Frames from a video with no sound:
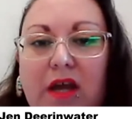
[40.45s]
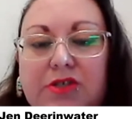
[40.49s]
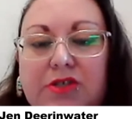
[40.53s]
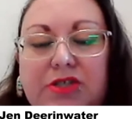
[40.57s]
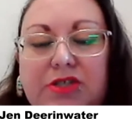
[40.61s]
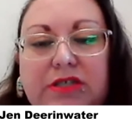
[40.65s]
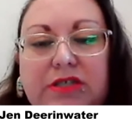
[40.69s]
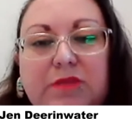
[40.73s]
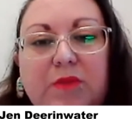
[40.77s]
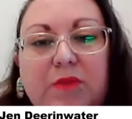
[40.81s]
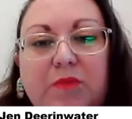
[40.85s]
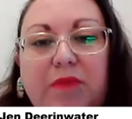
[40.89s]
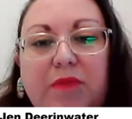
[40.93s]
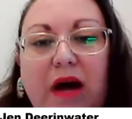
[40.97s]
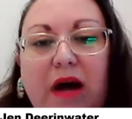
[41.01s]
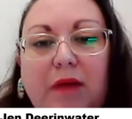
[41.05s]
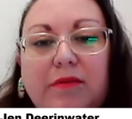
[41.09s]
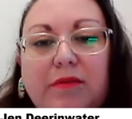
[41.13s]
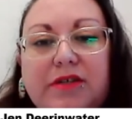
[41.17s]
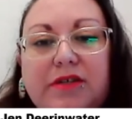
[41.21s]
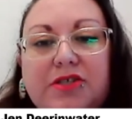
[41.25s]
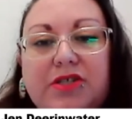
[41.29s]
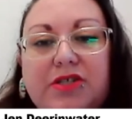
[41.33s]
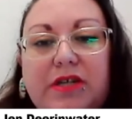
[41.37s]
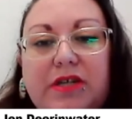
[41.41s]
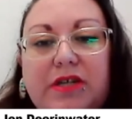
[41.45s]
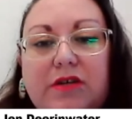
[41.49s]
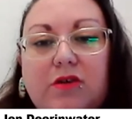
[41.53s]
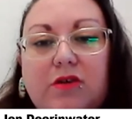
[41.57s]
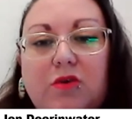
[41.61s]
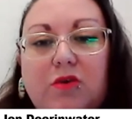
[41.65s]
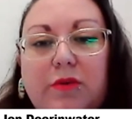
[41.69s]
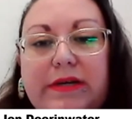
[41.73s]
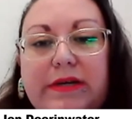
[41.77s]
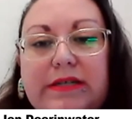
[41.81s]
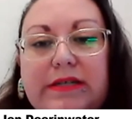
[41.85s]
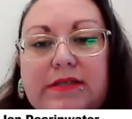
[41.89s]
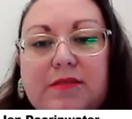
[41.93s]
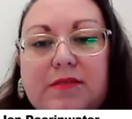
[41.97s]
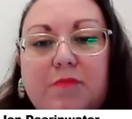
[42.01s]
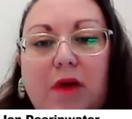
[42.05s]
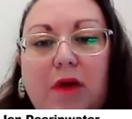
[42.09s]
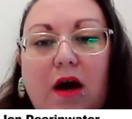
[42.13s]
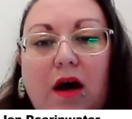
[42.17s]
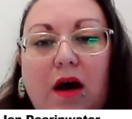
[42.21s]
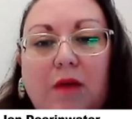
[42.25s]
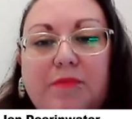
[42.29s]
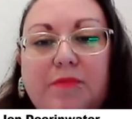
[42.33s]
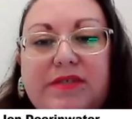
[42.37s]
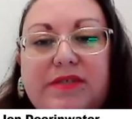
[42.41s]
She's been published in Queens
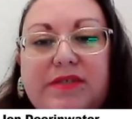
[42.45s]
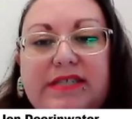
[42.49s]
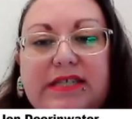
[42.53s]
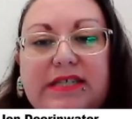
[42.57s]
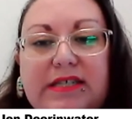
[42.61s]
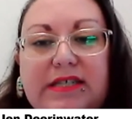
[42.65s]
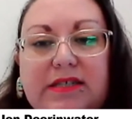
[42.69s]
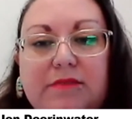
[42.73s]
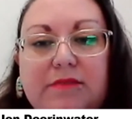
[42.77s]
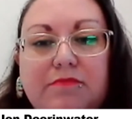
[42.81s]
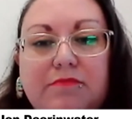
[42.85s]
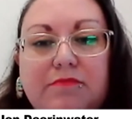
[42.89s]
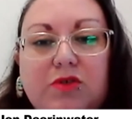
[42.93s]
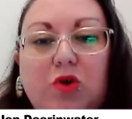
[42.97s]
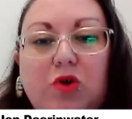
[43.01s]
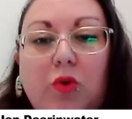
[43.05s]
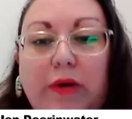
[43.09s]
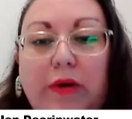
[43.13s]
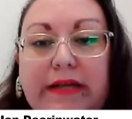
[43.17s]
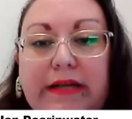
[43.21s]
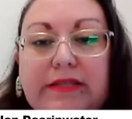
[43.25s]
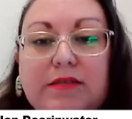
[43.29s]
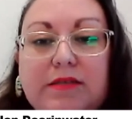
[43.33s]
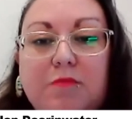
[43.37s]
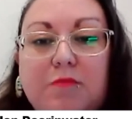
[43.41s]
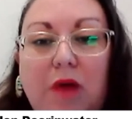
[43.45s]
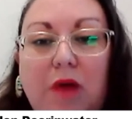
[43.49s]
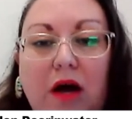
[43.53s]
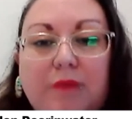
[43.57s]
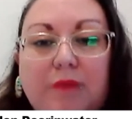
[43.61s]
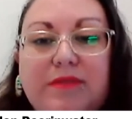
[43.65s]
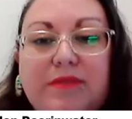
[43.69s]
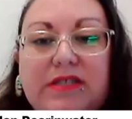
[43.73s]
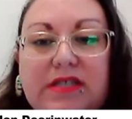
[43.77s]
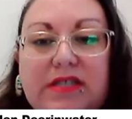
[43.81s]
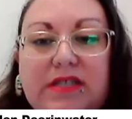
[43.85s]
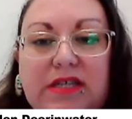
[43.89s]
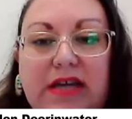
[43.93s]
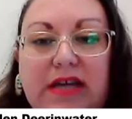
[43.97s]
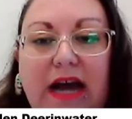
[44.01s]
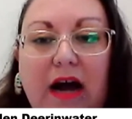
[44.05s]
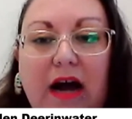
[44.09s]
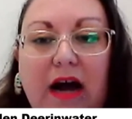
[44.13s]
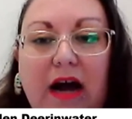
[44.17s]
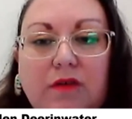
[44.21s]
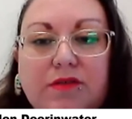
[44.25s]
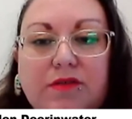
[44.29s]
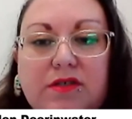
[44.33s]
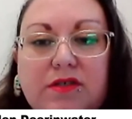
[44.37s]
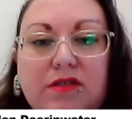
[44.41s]
Mob's Tea
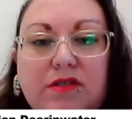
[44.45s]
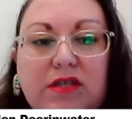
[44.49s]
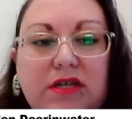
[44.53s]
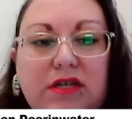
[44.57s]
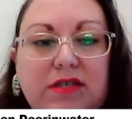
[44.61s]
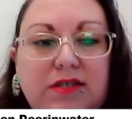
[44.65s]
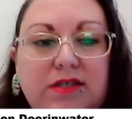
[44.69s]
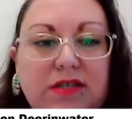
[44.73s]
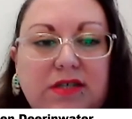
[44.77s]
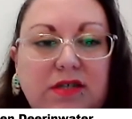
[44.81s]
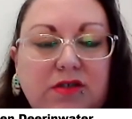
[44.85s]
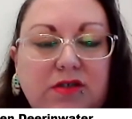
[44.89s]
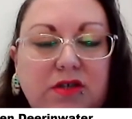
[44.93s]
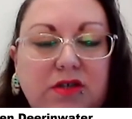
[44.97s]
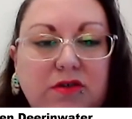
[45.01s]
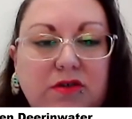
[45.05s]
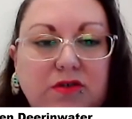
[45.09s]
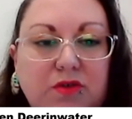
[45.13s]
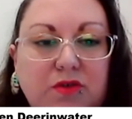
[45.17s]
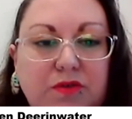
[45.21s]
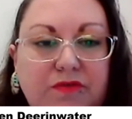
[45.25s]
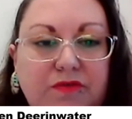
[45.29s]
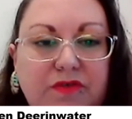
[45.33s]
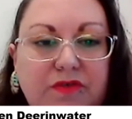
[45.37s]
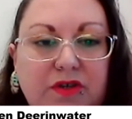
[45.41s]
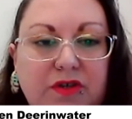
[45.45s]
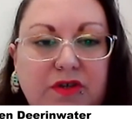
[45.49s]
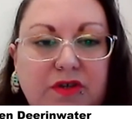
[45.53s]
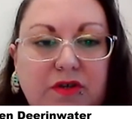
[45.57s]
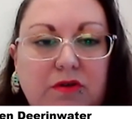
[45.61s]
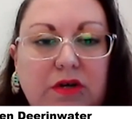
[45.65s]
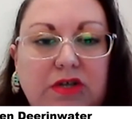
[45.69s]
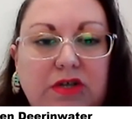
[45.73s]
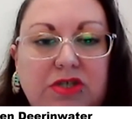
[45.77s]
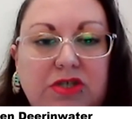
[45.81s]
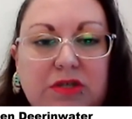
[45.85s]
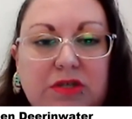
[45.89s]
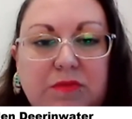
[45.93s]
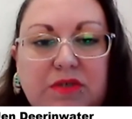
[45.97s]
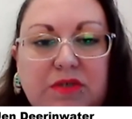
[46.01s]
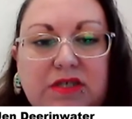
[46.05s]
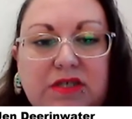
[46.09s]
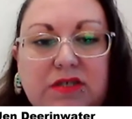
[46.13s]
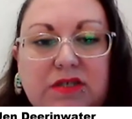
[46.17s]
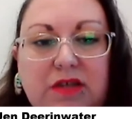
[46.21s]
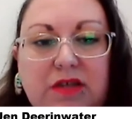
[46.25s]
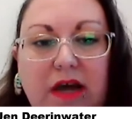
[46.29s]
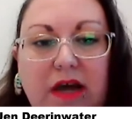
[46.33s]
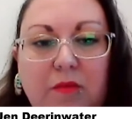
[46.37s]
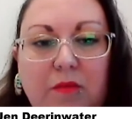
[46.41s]
House, The Asentos Review, A
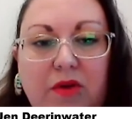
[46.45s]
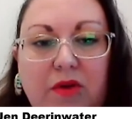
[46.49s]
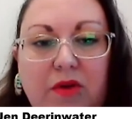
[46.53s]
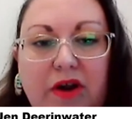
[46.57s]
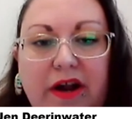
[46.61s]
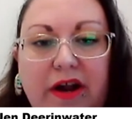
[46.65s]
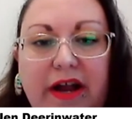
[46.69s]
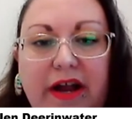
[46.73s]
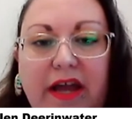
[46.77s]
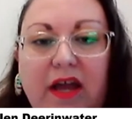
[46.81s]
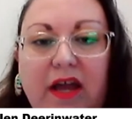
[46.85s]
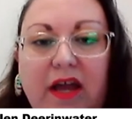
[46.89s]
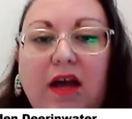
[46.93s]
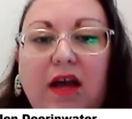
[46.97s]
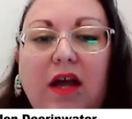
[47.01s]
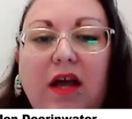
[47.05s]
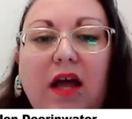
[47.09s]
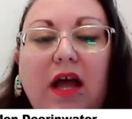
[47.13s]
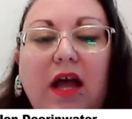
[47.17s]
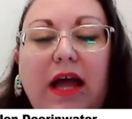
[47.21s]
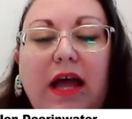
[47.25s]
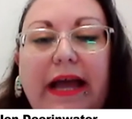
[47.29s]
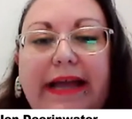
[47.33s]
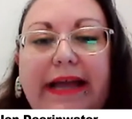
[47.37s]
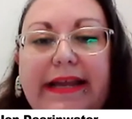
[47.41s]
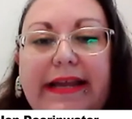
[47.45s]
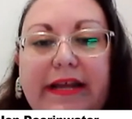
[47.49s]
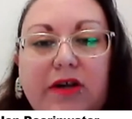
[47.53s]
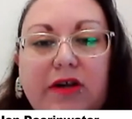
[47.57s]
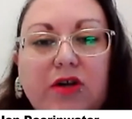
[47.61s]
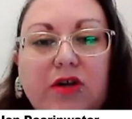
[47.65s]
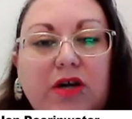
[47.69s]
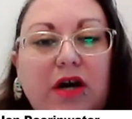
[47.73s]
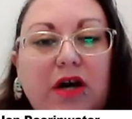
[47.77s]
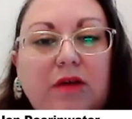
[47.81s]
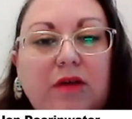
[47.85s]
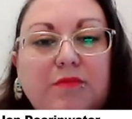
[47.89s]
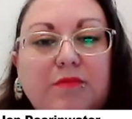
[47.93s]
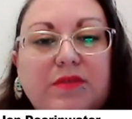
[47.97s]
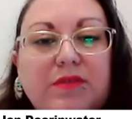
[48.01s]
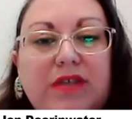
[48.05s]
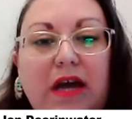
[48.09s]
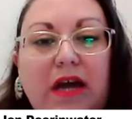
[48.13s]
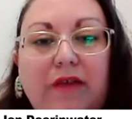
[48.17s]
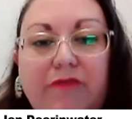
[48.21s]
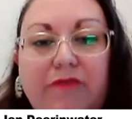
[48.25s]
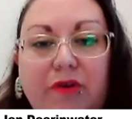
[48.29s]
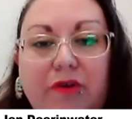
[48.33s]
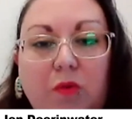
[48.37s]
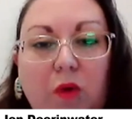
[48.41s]
Gypsy's Library, and Here Comes
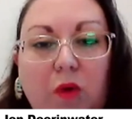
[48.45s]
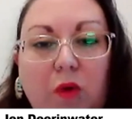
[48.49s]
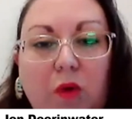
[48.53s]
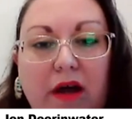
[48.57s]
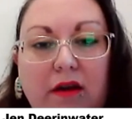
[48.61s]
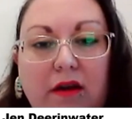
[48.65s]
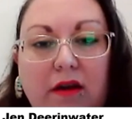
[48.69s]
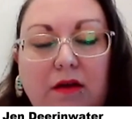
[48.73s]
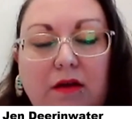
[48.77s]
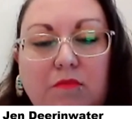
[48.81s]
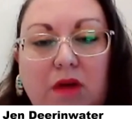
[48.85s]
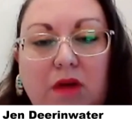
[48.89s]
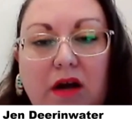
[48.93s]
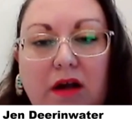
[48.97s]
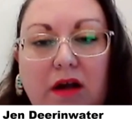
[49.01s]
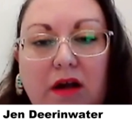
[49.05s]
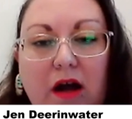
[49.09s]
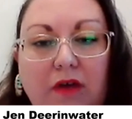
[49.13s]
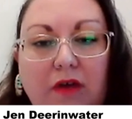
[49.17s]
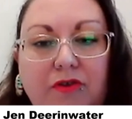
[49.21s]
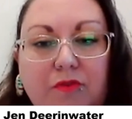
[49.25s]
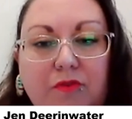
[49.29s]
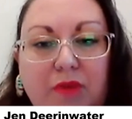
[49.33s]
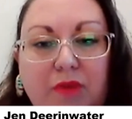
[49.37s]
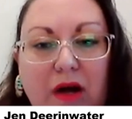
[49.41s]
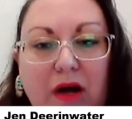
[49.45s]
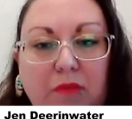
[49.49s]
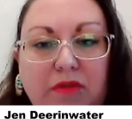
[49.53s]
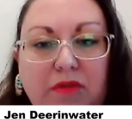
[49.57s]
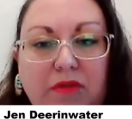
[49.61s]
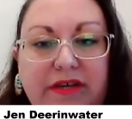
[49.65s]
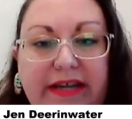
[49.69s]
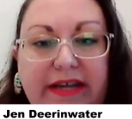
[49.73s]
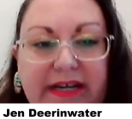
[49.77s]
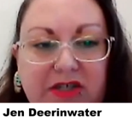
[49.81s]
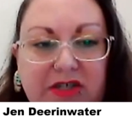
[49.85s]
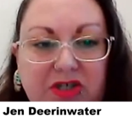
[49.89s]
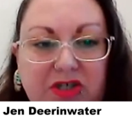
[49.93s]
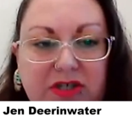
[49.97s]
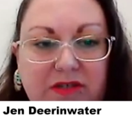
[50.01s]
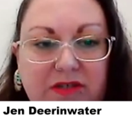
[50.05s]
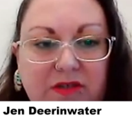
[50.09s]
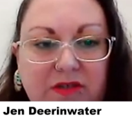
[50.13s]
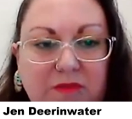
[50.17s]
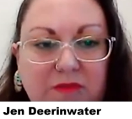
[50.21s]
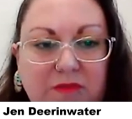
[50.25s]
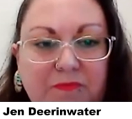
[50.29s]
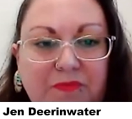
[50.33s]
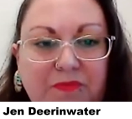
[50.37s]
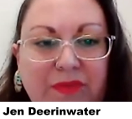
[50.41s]
Everyone, among other
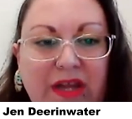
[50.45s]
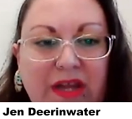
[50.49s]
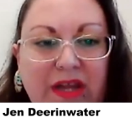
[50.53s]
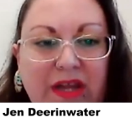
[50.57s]
publications.